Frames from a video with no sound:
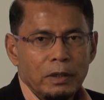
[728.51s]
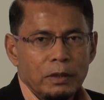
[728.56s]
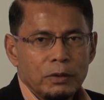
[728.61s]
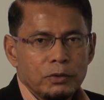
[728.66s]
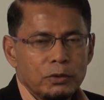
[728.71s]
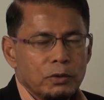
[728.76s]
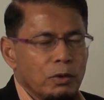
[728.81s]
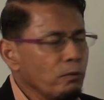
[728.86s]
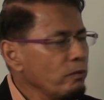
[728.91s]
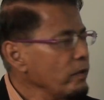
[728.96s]

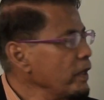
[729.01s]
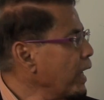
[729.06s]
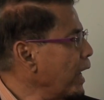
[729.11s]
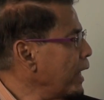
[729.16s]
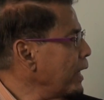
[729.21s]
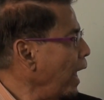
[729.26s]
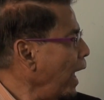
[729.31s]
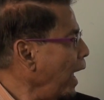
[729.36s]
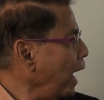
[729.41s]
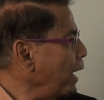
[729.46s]
So we
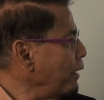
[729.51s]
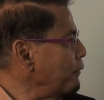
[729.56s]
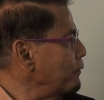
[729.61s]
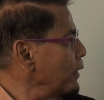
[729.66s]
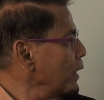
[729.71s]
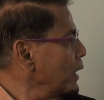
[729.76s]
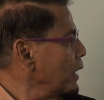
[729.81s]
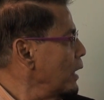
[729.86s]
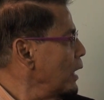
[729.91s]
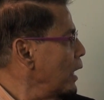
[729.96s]
can
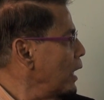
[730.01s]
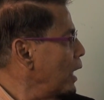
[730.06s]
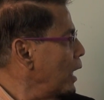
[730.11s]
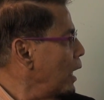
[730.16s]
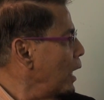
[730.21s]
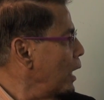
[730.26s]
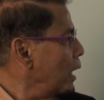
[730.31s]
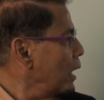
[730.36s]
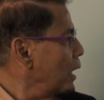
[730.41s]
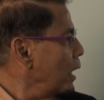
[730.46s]
have
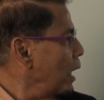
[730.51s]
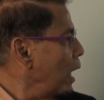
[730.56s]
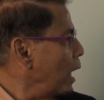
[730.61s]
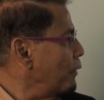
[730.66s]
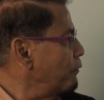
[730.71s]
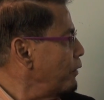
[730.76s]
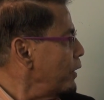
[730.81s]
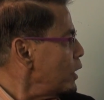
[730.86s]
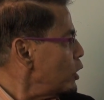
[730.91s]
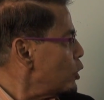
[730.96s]

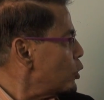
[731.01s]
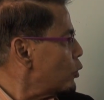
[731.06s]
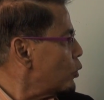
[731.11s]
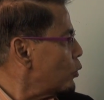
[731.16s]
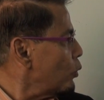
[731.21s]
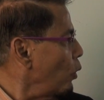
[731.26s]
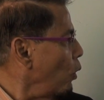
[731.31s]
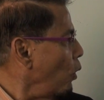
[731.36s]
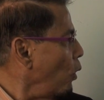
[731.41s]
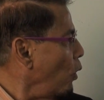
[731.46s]
a very
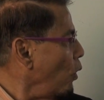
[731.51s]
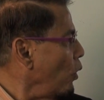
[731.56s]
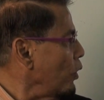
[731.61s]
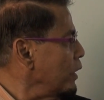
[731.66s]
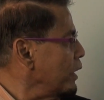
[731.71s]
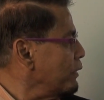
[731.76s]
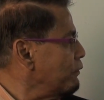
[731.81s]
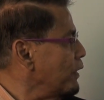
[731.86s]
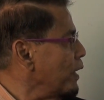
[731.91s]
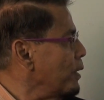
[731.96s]

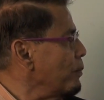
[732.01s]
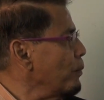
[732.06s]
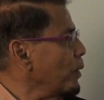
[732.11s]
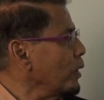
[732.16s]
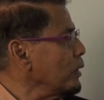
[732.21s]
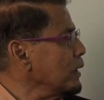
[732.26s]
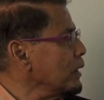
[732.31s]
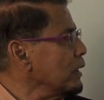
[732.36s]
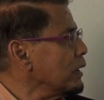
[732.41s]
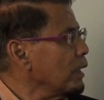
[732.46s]
strong
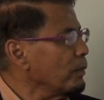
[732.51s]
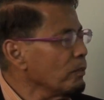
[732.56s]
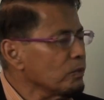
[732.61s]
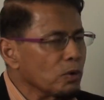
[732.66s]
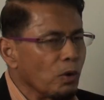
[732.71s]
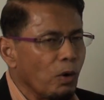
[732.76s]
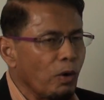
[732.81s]
development in terms